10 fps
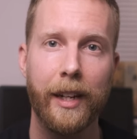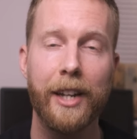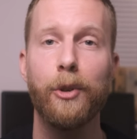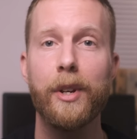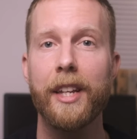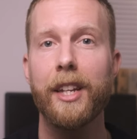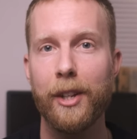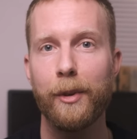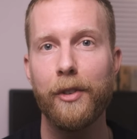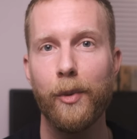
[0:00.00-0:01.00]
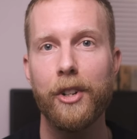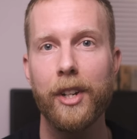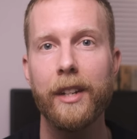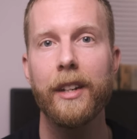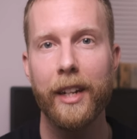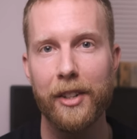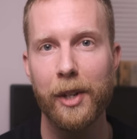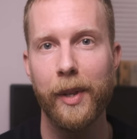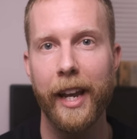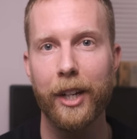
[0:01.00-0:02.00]
As always, thank you so much for watching, and I'll see
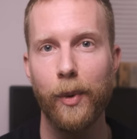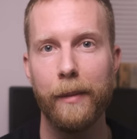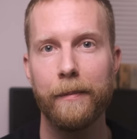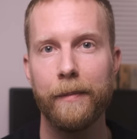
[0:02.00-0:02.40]
you in the next one.